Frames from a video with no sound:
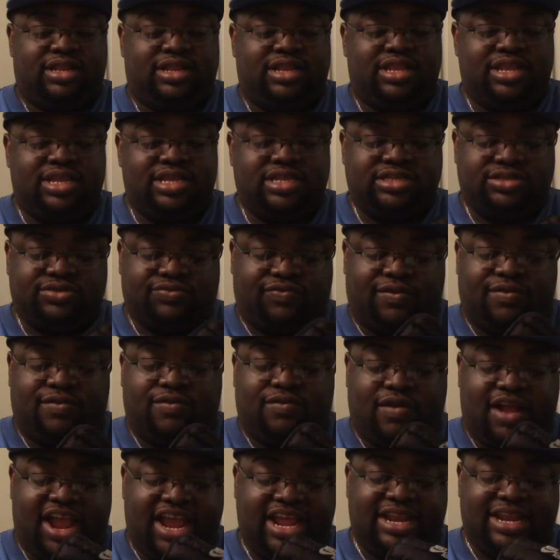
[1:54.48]
This for
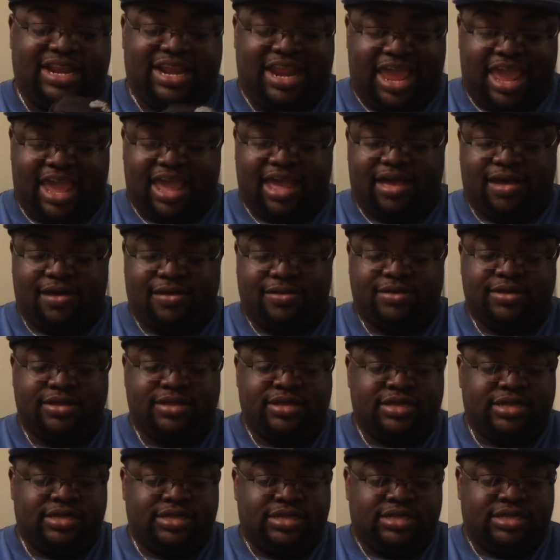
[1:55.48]
right now
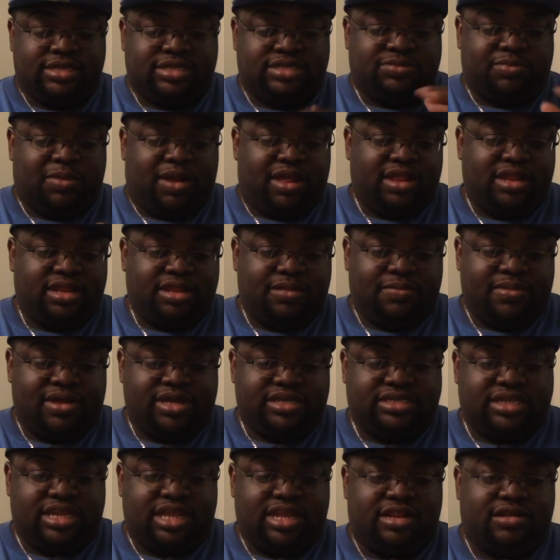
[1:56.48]
is probably the
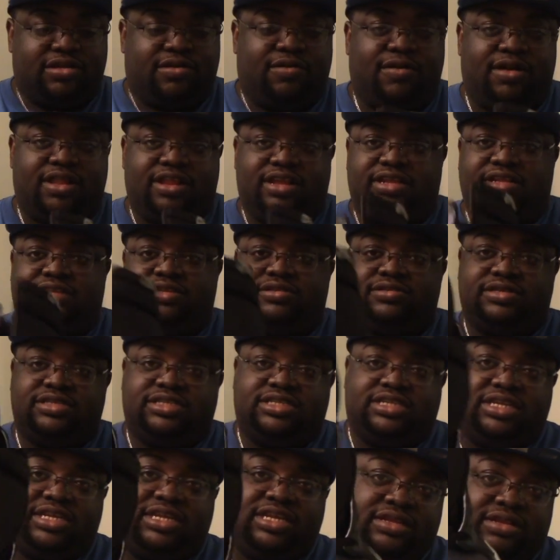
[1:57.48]
best leather quality. You can
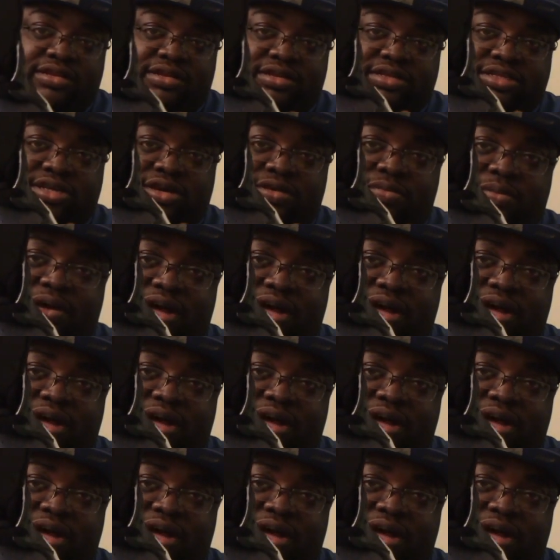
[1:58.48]
see on the toe